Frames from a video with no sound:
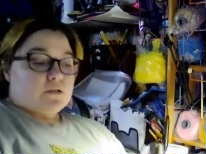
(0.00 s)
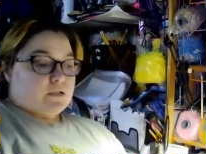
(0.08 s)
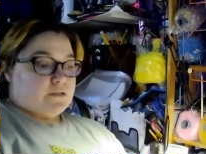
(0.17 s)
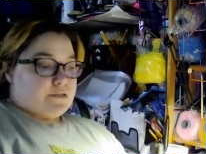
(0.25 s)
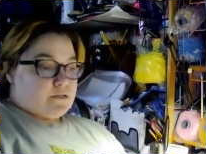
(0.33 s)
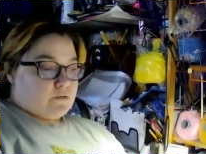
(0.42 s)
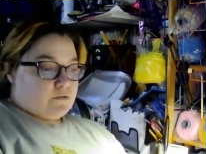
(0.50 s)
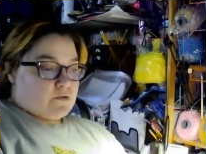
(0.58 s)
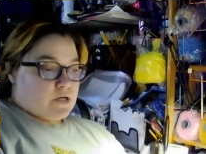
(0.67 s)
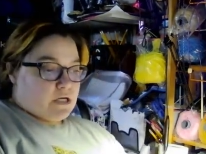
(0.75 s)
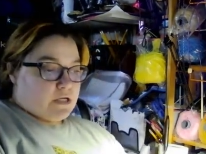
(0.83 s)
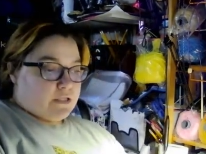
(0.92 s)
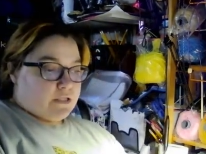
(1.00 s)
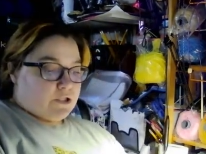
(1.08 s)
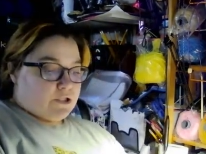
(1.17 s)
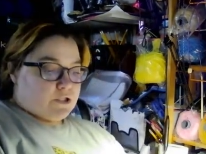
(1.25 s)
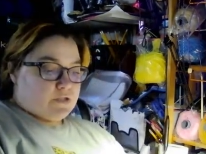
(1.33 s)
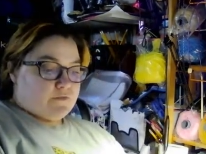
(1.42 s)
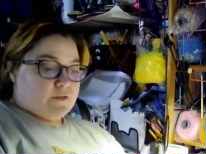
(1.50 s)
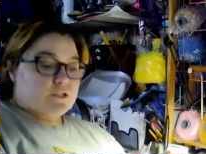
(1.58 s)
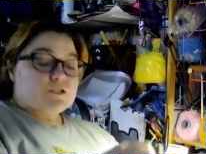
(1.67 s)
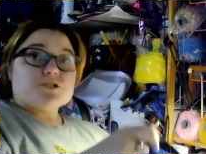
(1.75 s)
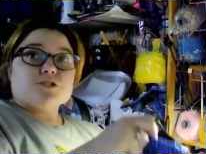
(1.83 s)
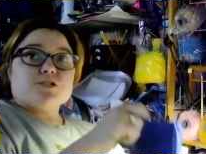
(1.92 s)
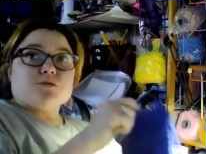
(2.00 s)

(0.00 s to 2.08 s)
Okay, so I just finished